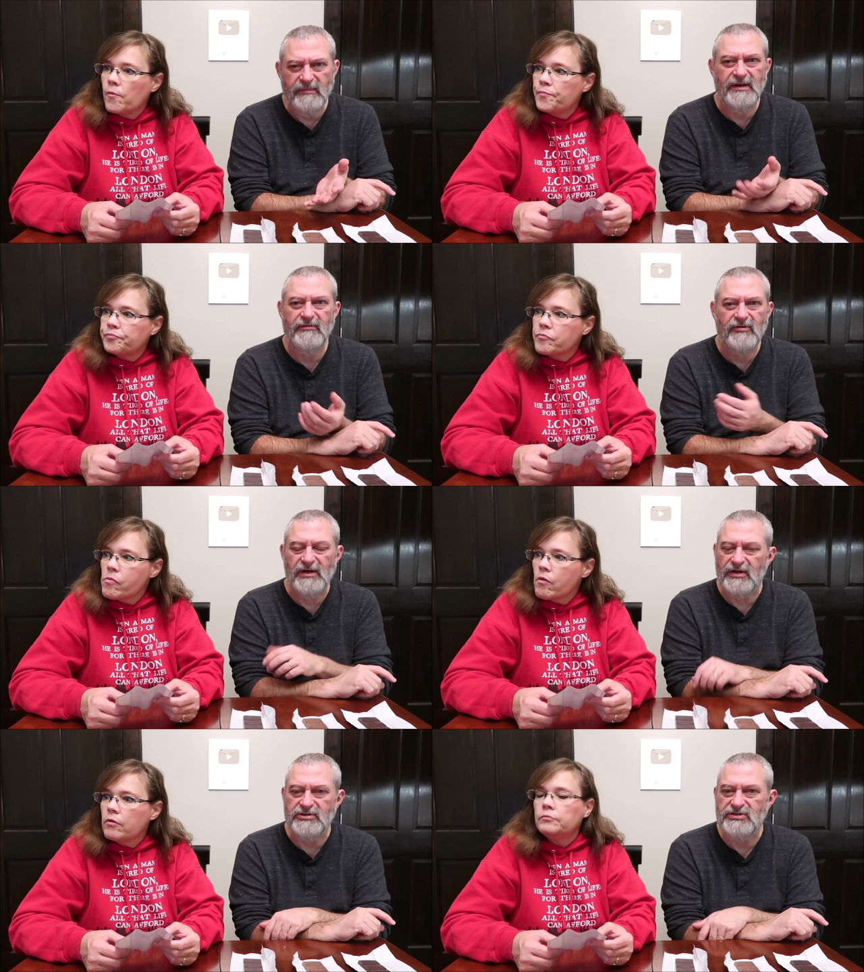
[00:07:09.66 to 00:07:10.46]
Speaker 1: I mean, it
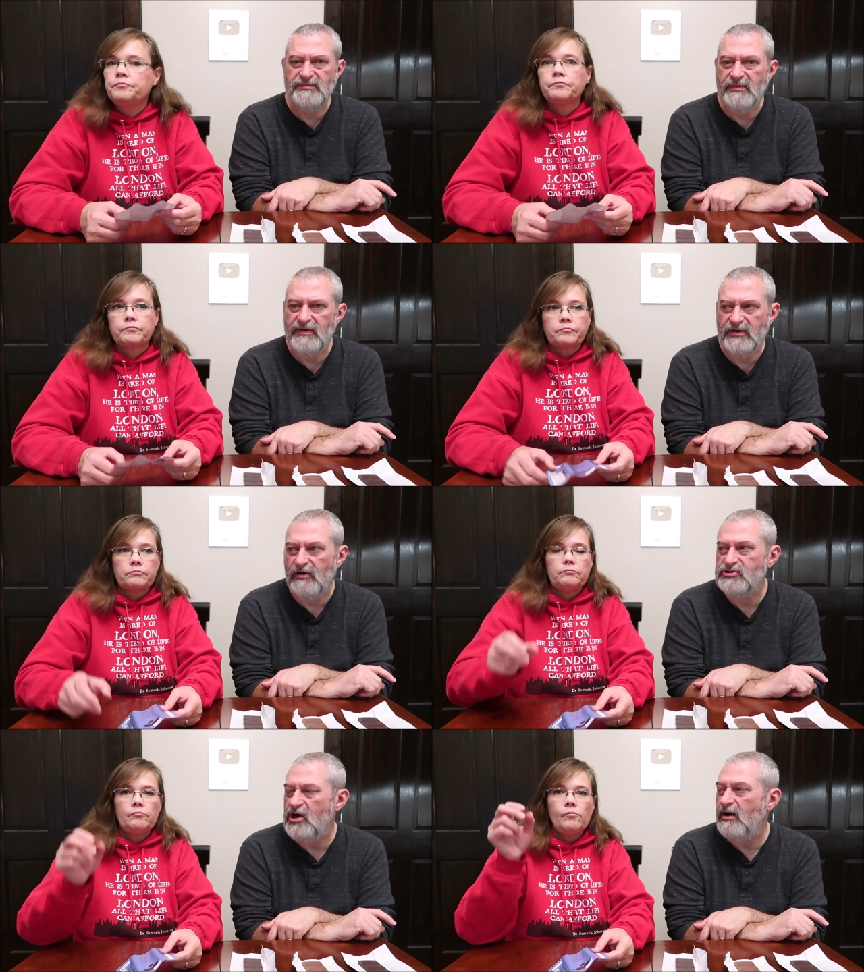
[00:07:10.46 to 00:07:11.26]
really could just be the
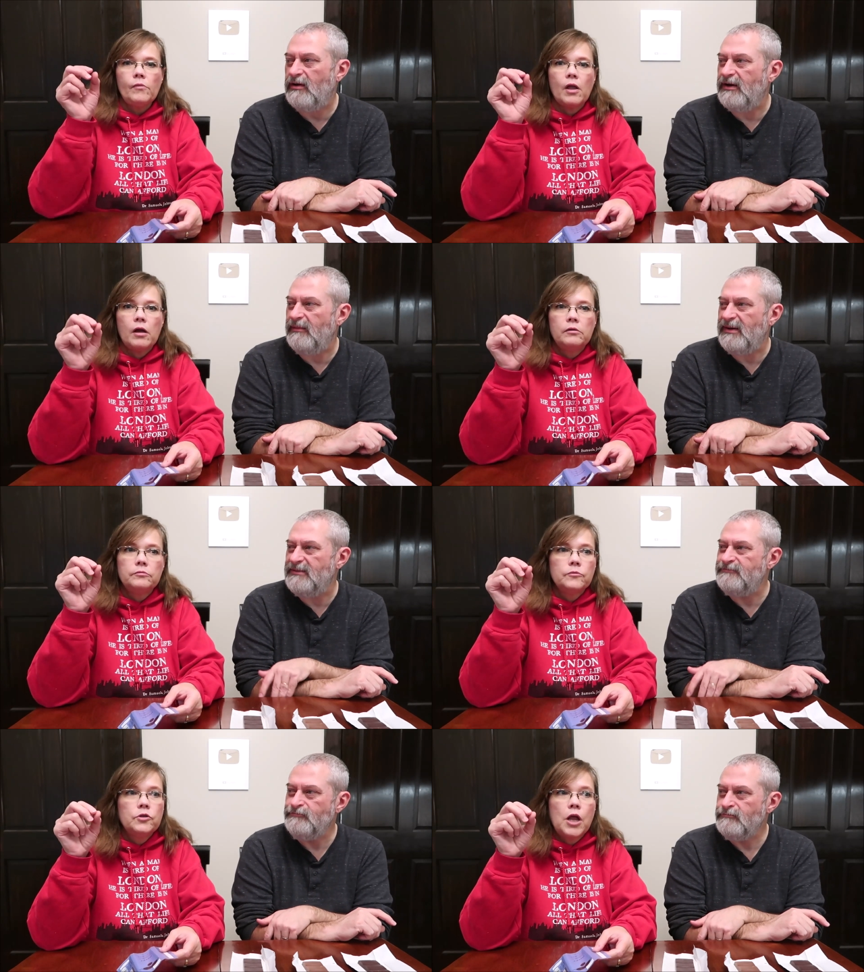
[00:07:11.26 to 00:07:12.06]
dark chocolate. I
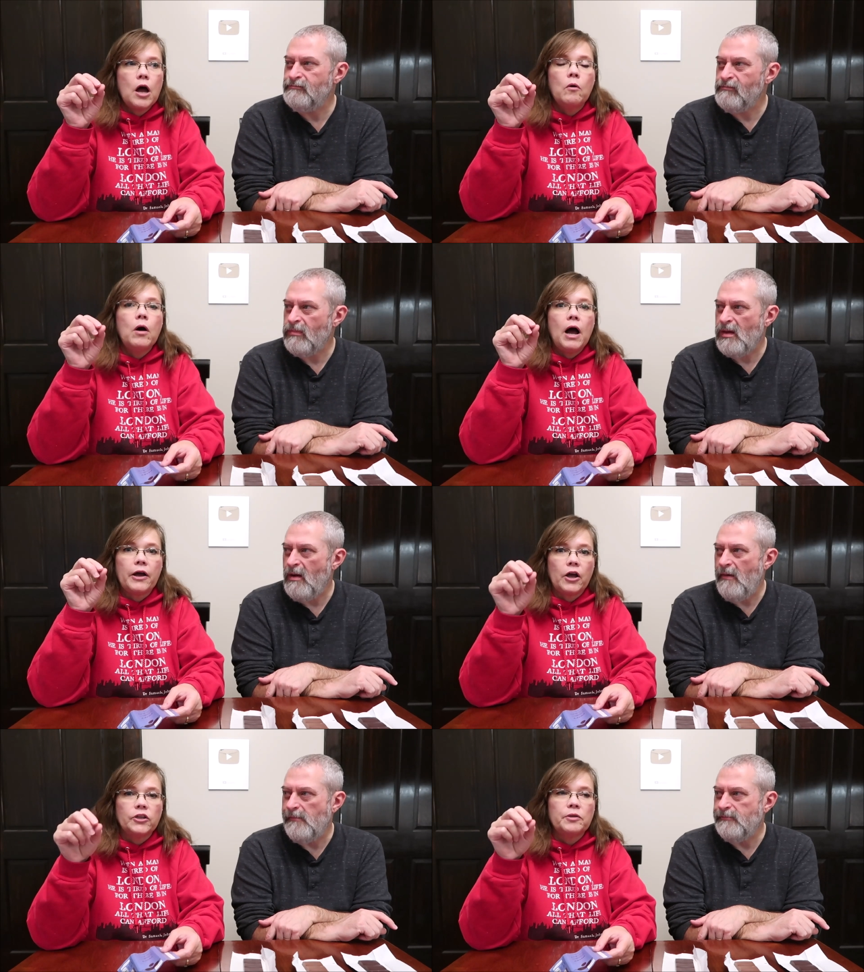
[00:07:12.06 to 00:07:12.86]
mean,
Speaker 2: no, I
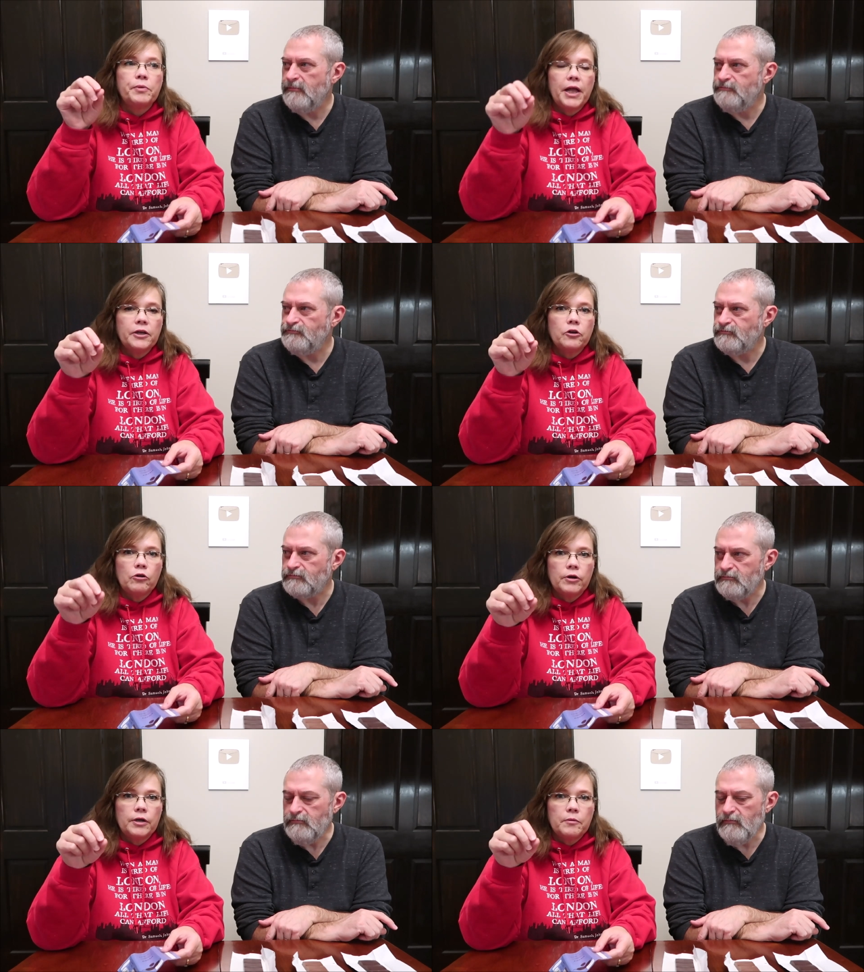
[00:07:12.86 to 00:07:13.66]
got the black
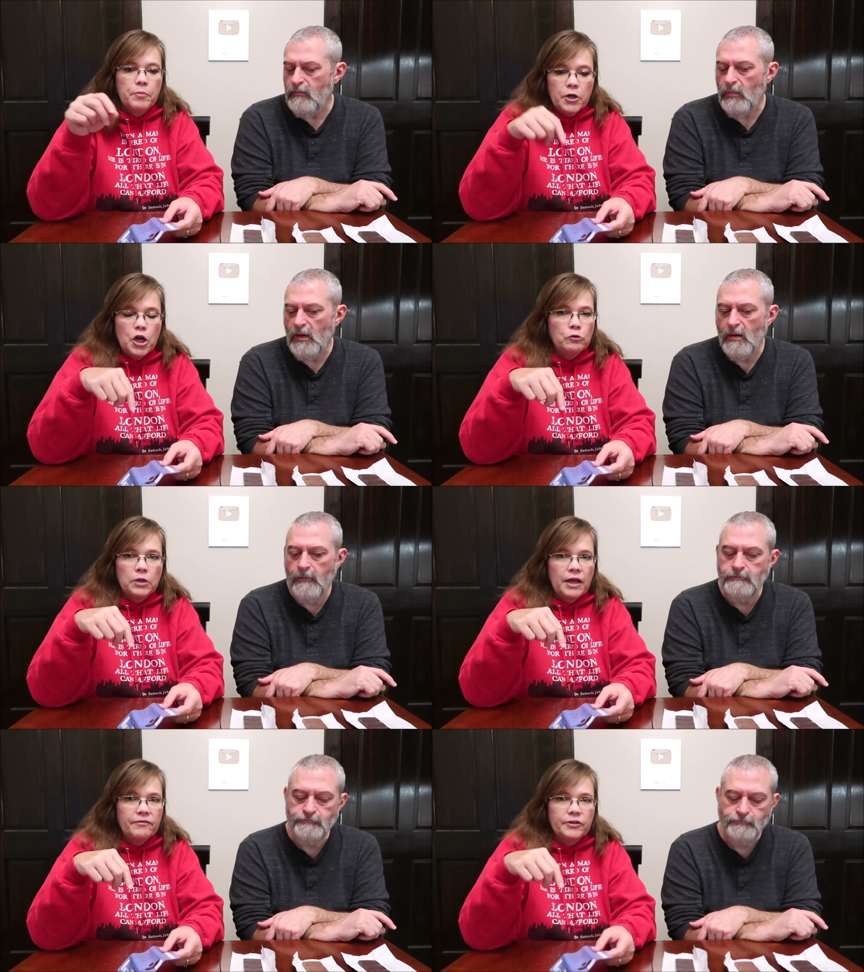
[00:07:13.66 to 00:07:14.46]
currant, but no
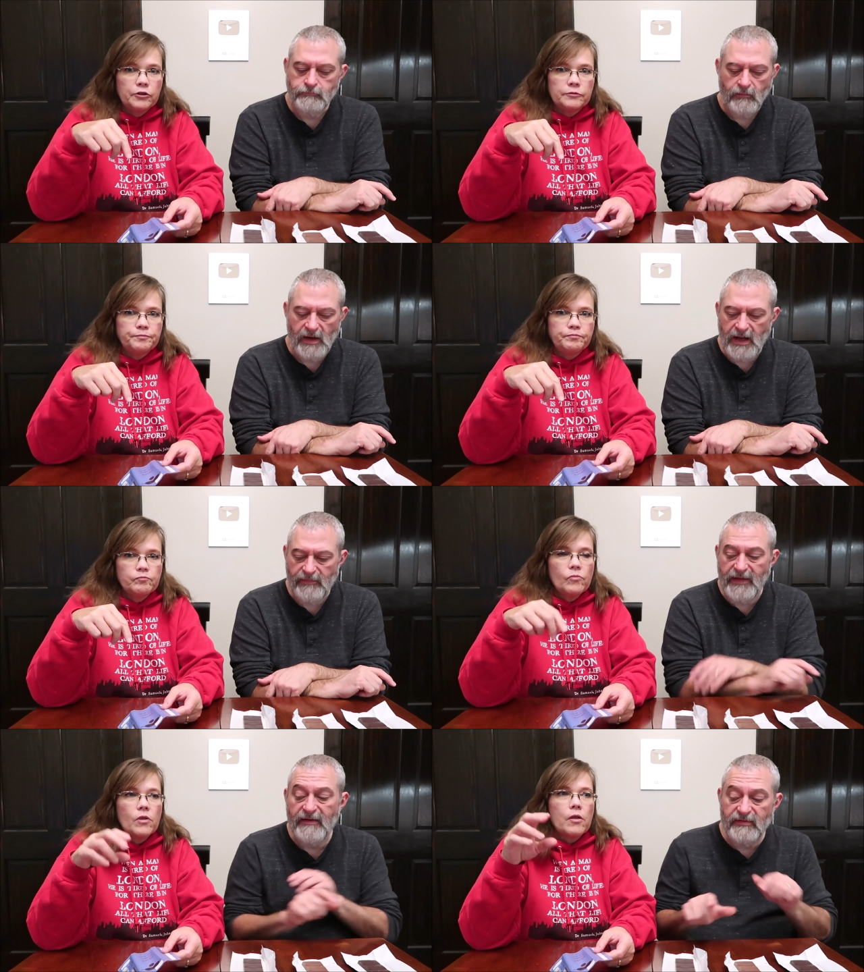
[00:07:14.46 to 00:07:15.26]
lavender. Yeah,
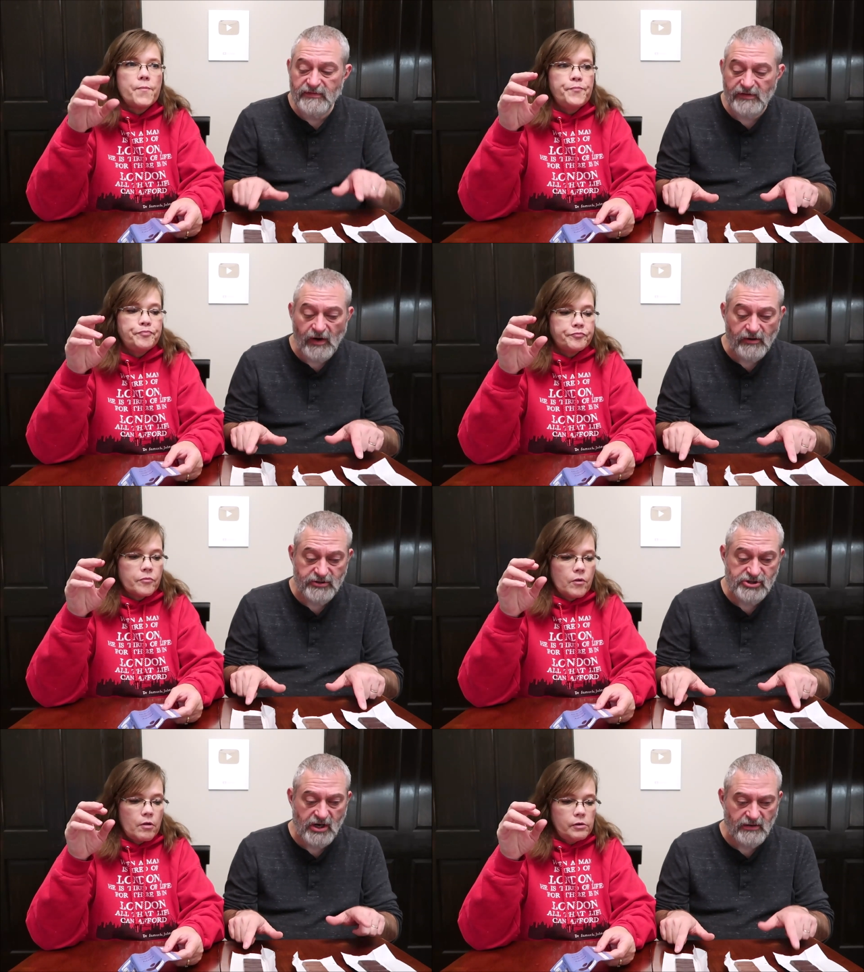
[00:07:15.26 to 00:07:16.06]
Speaker 1: that one's a
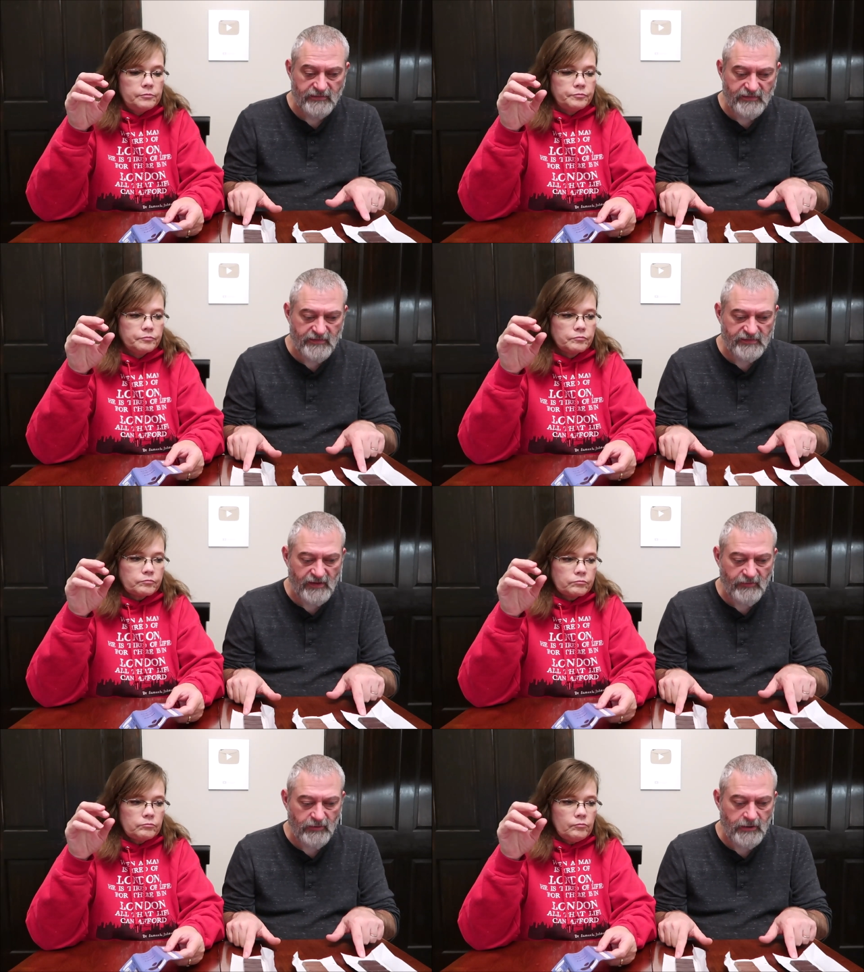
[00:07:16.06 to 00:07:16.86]
darker chocolate than this
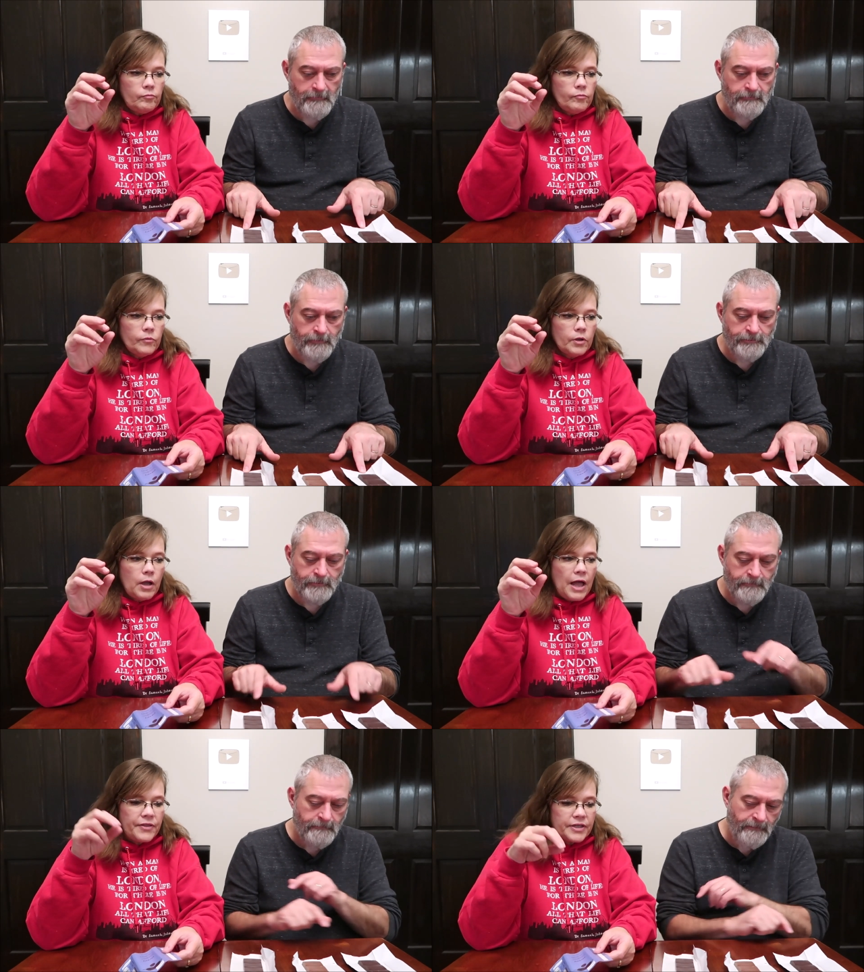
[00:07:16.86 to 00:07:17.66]
other one.
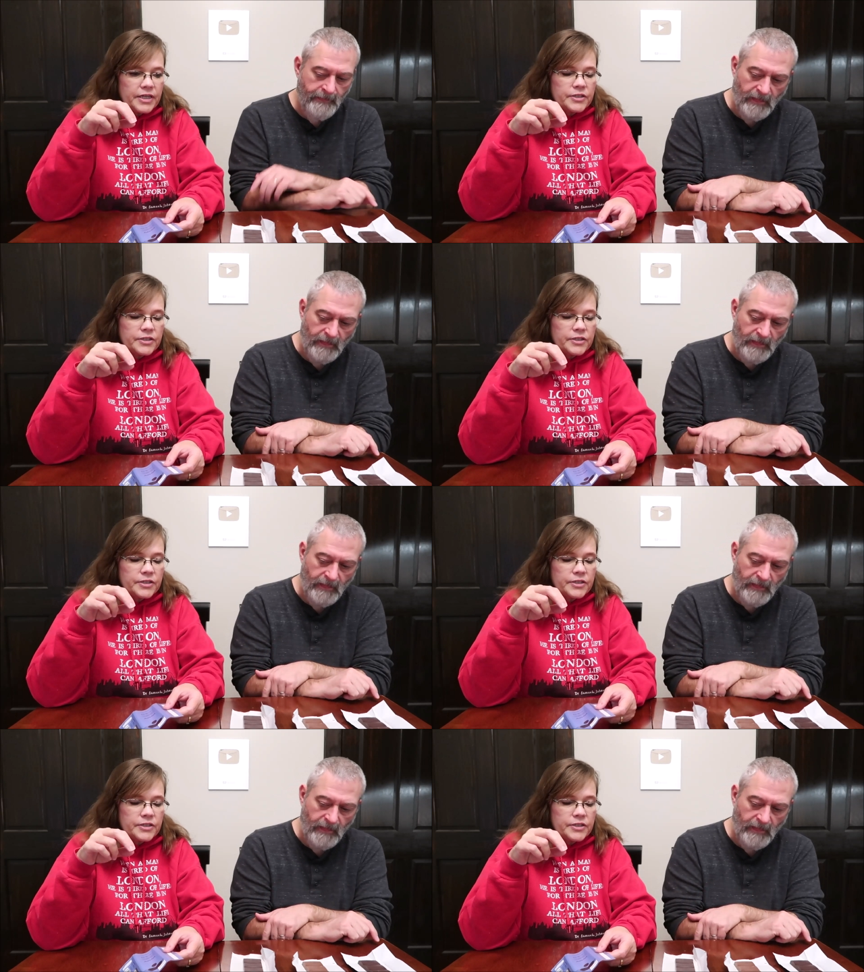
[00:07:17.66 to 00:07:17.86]
Speaker 2: I think it